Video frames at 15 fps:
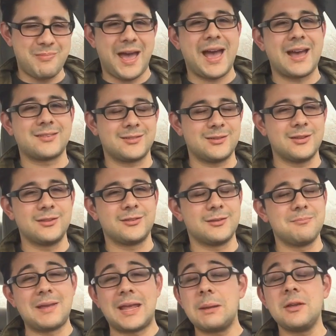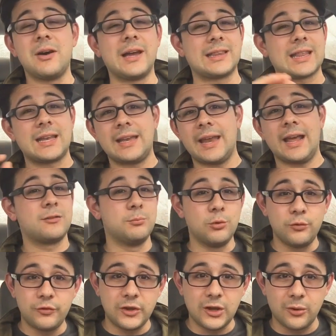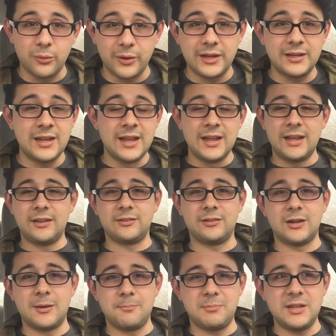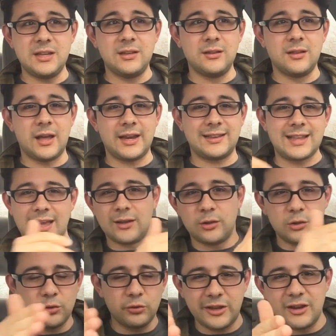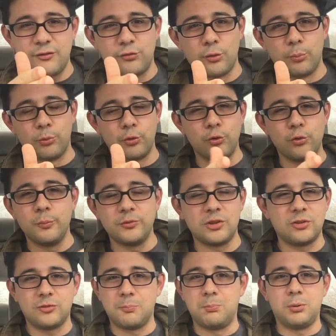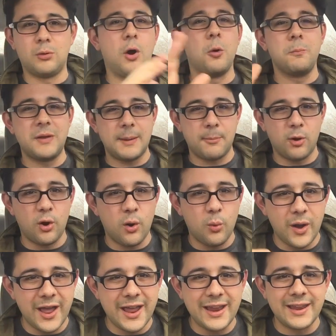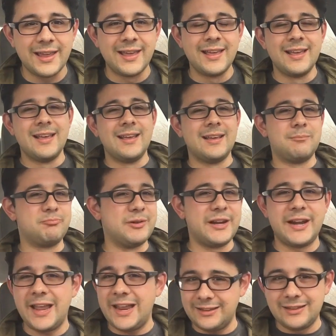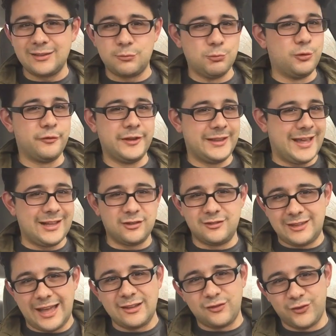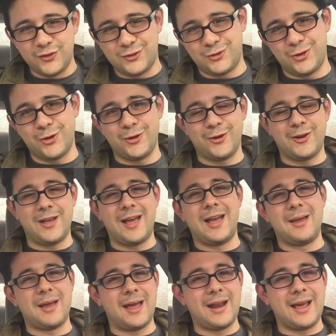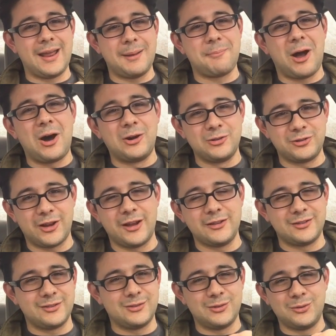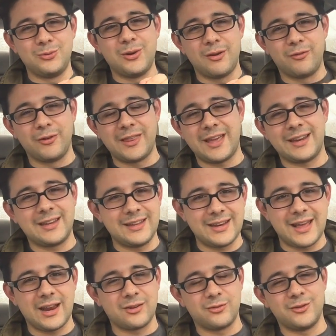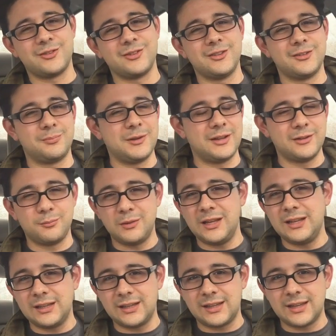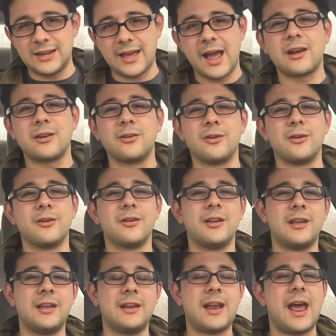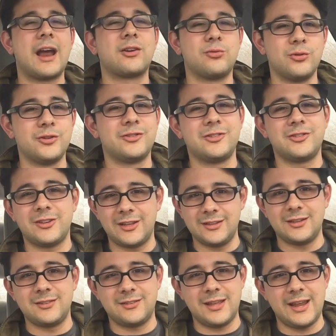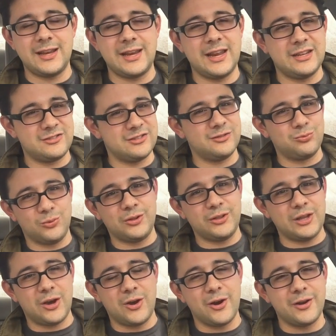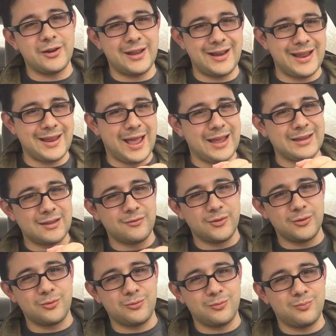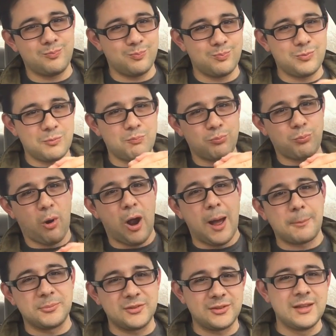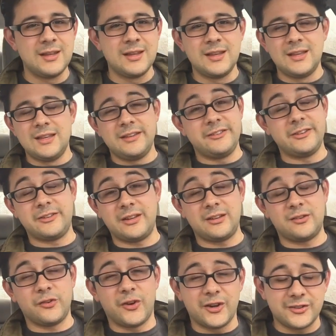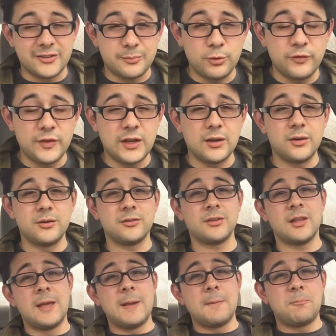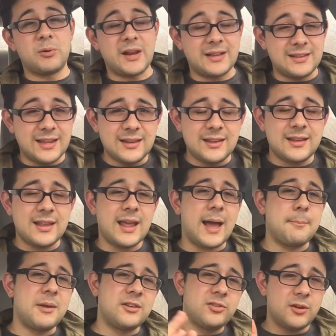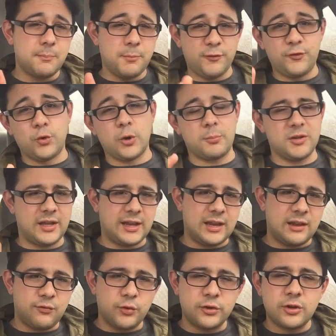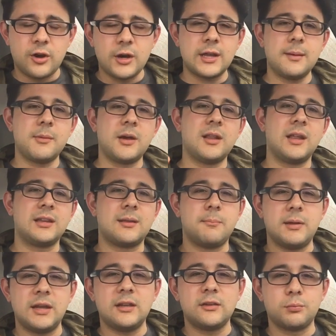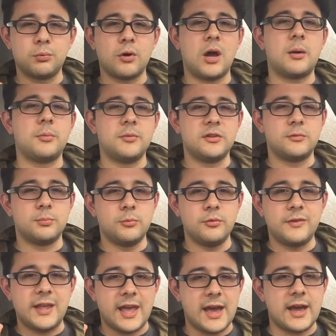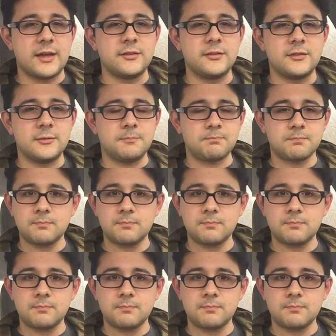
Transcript: past this, and maybe like the next movie you're in is gonna be like that little kid from Room, just blow people away. But it ain't this movie, that's for sure. And I apologize to whoever that kid actress is, because being a kid actor and actress in this day and age is really hard, and I give you props just as far as this movie goes. But at the end of the day, I mentioned it before, but like if we're talking about like the biggest problem this movie has